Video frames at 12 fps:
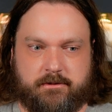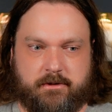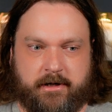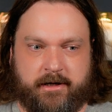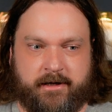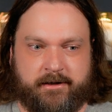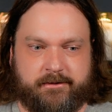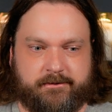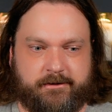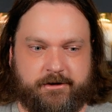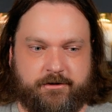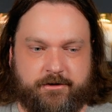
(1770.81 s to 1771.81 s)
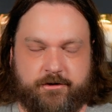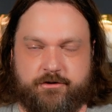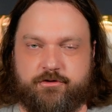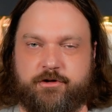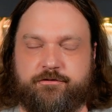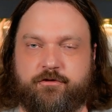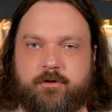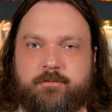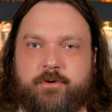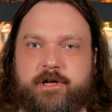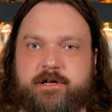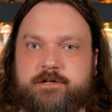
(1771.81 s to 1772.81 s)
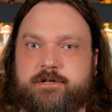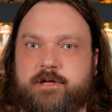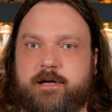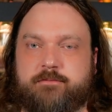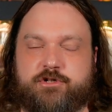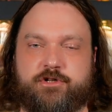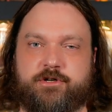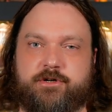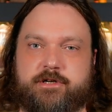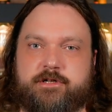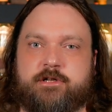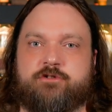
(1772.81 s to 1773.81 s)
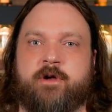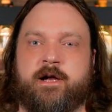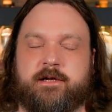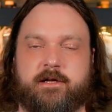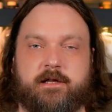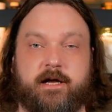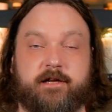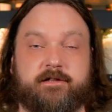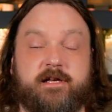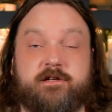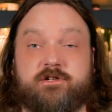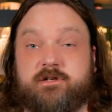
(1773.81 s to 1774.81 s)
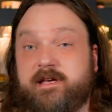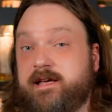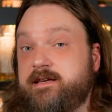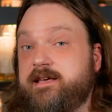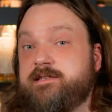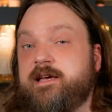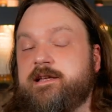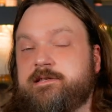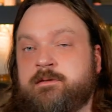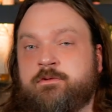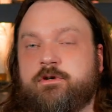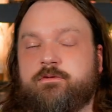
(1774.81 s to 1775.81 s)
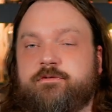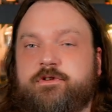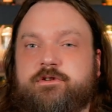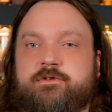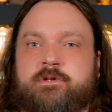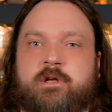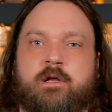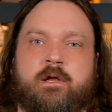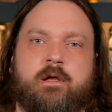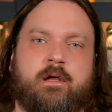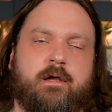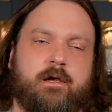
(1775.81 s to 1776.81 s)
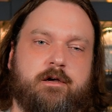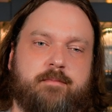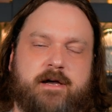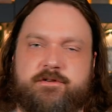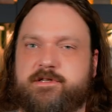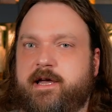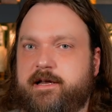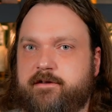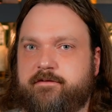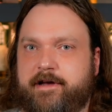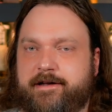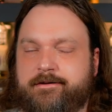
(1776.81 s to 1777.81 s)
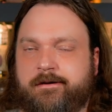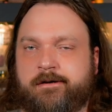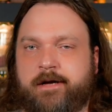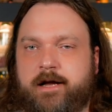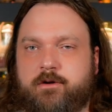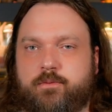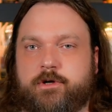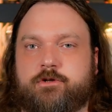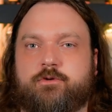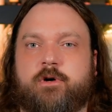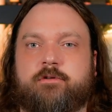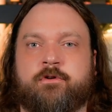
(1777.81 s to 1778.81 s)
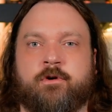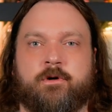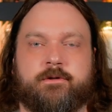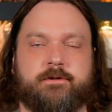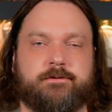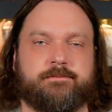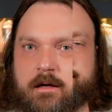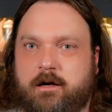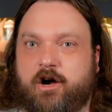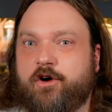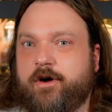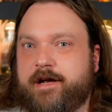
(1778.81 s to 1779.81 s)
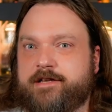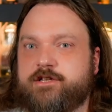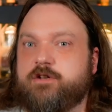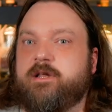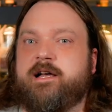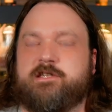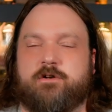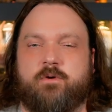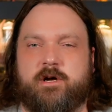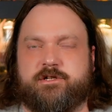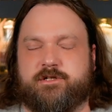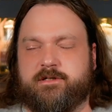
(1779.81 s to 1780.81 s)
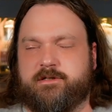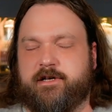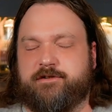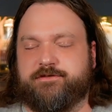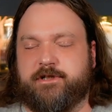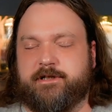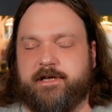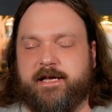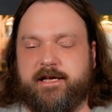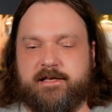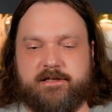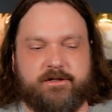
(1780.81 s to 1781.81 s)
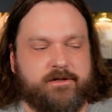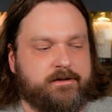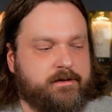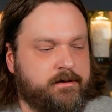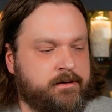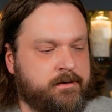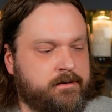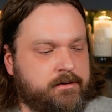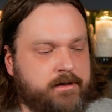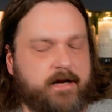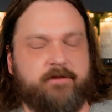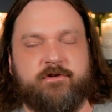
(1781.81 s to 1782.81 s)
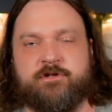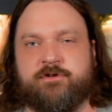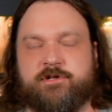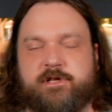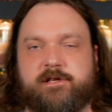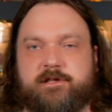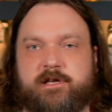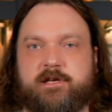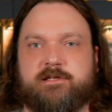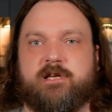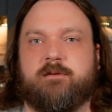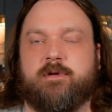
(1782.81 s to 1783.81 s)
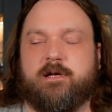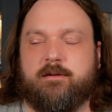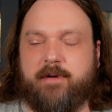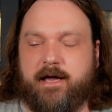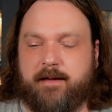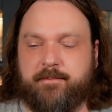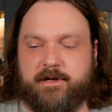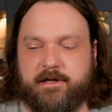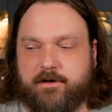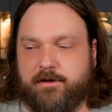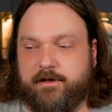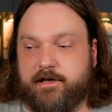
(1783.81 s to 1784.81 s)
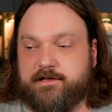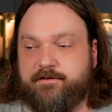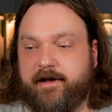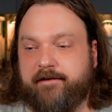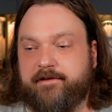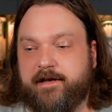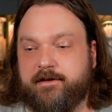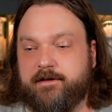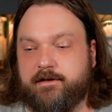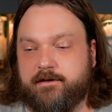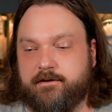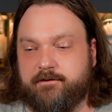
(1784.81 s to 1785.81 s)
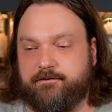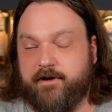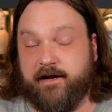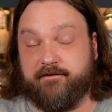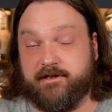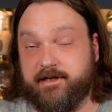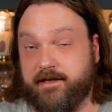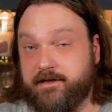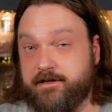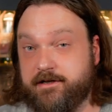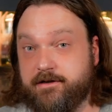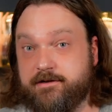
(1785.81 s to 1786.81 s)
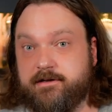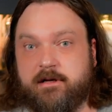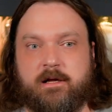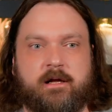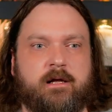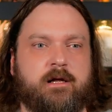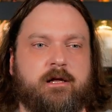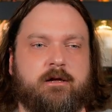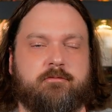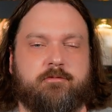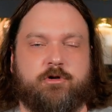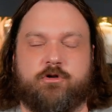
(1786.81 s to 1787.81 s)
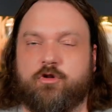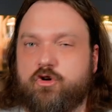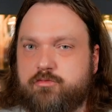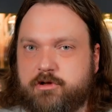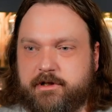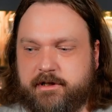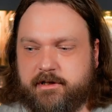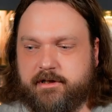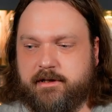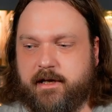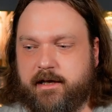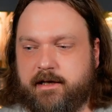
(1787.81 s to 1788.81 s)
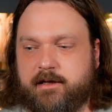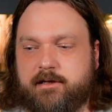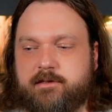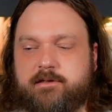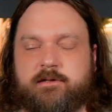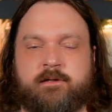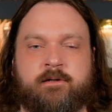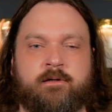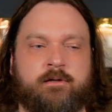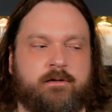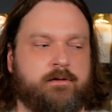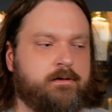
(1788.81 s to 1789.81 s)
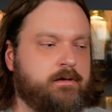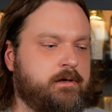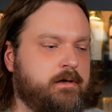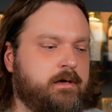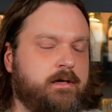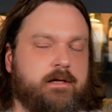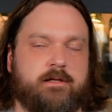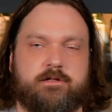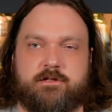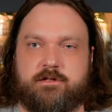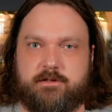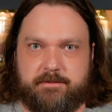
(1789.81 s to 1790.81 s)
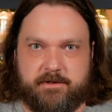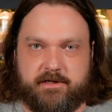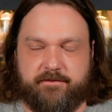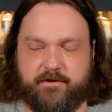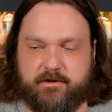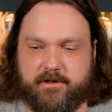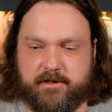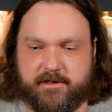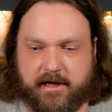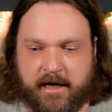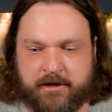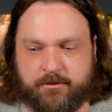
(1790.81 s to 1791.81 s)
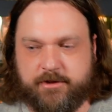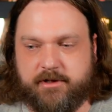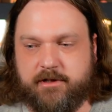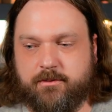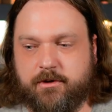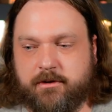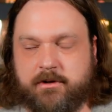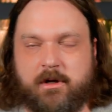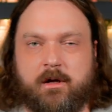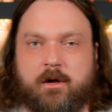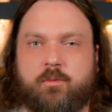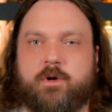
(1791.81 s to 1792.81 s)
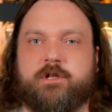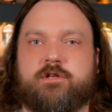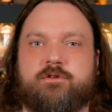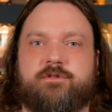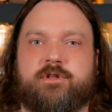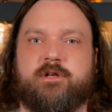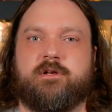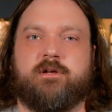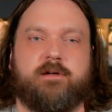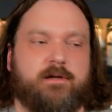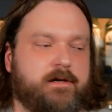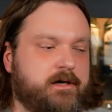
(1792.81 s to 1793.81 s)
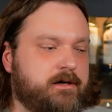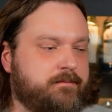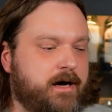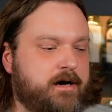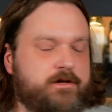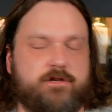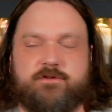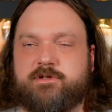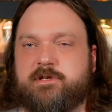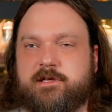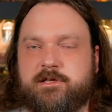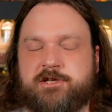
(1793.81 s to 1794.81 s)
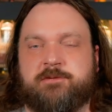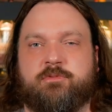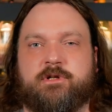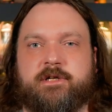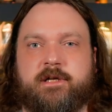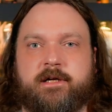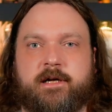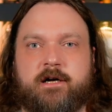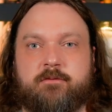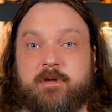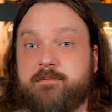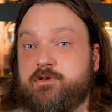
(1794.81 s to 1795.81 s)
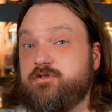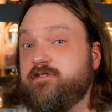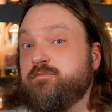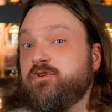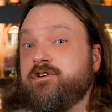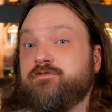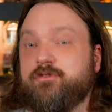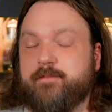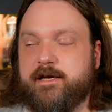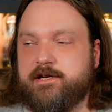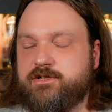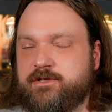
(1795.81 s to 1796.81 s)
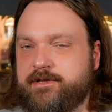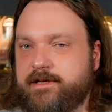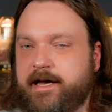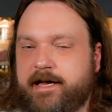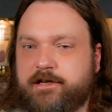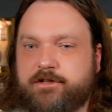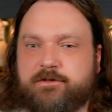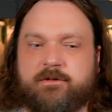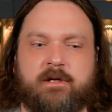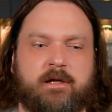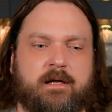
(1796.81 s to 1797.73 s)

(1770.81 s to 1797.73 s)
their newly formed range, I'm sure, is attracting a lot of attention and has gotten some good reviews outside of that kind of weird 12-year-old. All right, so lots of questions left unanswered. A lot of interesting things coming up, happening here in the next 5 to 10 years, globally and in specifically the Scotch whiskey world. What do you think? How do you see this playing out? Maybe you have more information than I do,